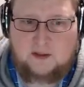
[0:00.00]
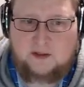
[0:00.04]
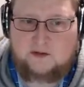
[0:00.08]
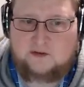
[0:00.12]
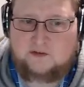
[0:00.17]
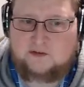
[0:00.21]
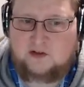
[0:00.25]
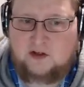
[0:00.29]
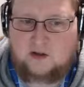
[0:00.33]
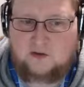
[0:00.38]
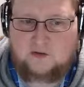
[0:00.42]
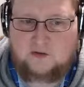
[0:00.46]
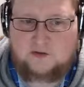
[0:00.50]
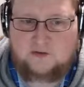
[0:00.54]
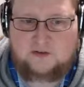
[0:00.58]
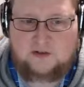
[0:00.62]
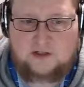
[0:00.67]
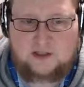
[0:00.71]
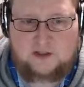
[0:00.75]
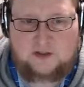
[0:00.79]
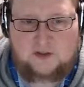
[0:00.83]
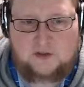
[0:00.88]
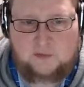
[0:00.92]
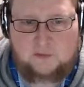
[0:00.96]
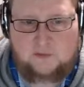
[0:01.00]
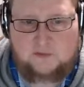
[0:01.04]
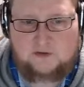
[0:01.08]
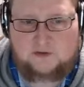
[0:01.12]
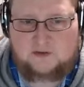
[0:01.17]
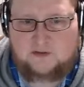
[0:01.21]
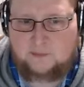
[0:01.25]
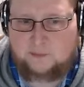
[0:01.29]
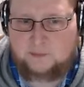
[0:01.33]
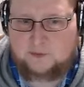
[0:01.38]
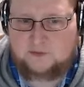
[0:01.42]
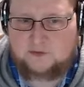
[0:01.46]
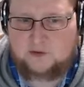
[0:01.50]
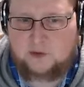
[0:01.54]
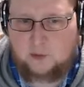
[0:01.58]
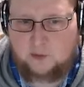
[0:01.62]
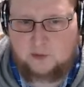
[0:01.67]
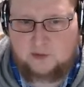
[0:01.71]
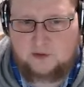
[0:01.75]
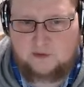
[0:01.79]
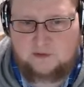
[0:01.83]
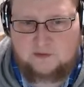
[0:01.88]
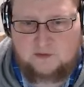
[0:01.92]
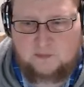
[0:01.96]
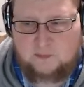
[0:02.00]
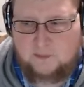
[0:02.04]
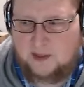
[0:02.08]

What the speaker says: Sutlers issued simple tokens